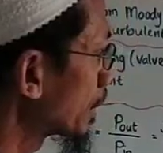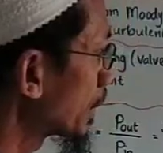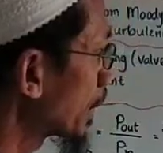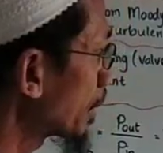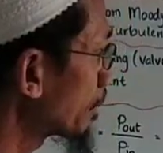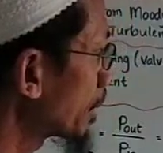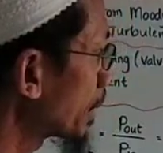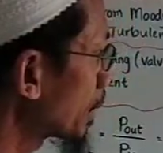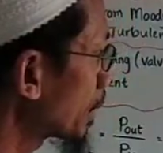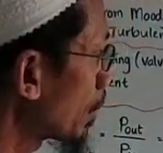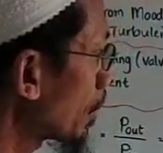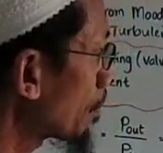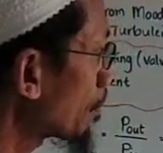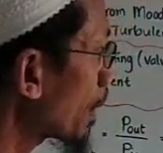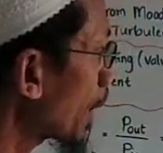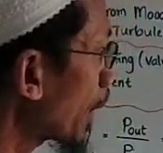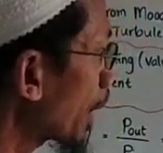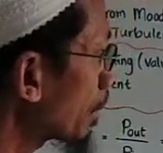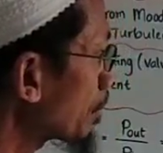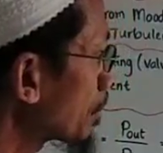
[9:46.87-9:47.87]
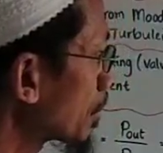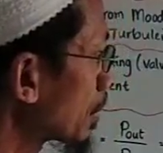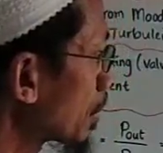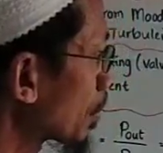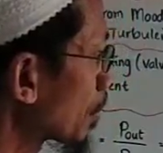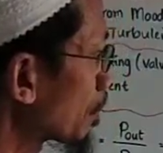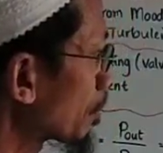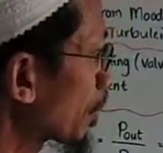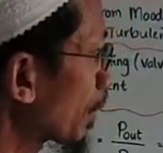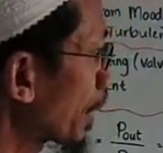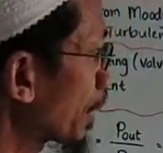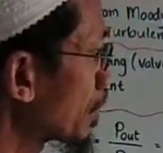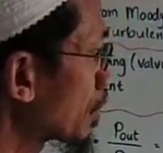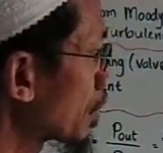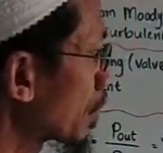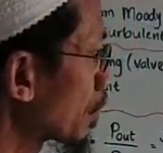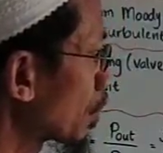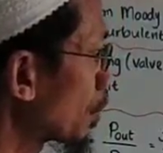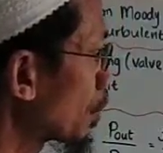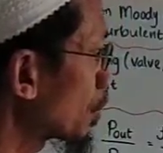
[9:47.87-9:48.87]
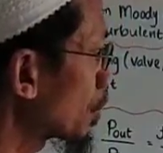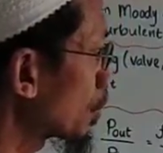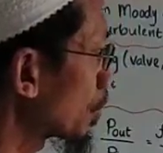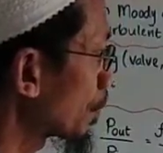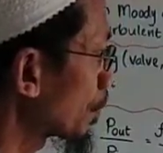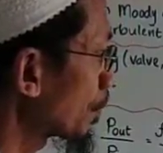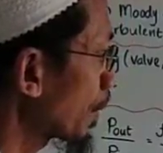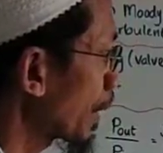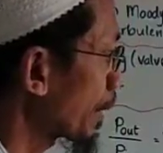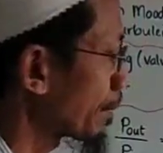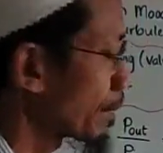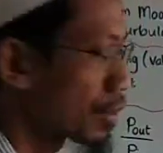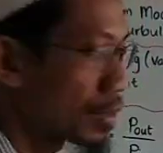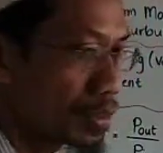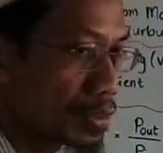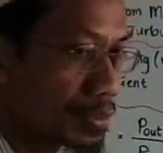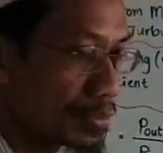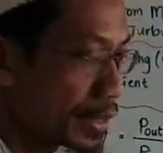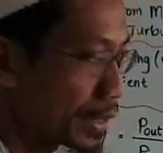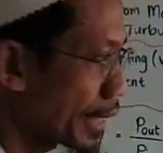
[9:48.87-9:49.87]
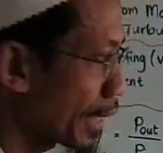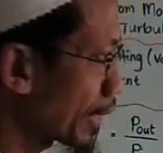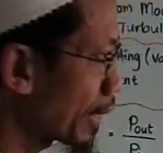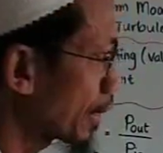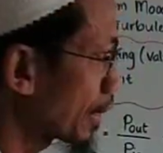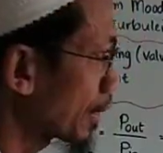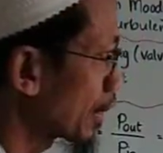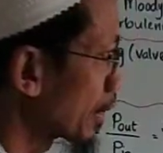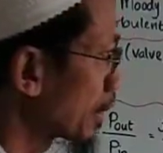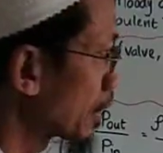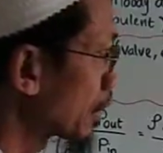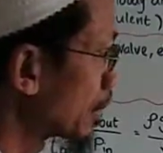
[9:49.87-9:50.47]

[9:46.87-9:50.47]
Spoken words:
diameter of pipe 0.025. So we get a